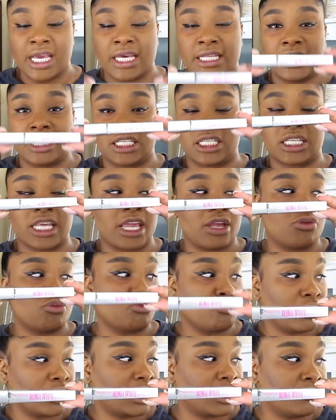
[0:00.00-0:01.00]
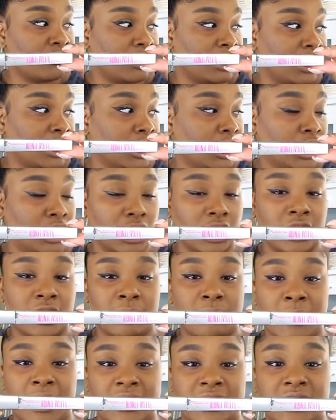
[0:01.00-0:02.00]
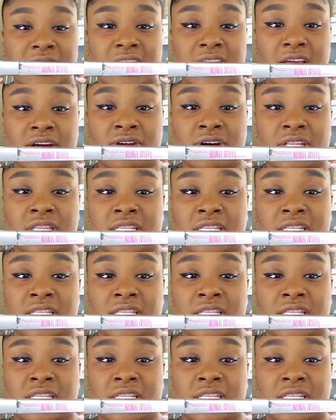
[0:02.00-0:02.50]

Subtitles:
this is a really good mascara,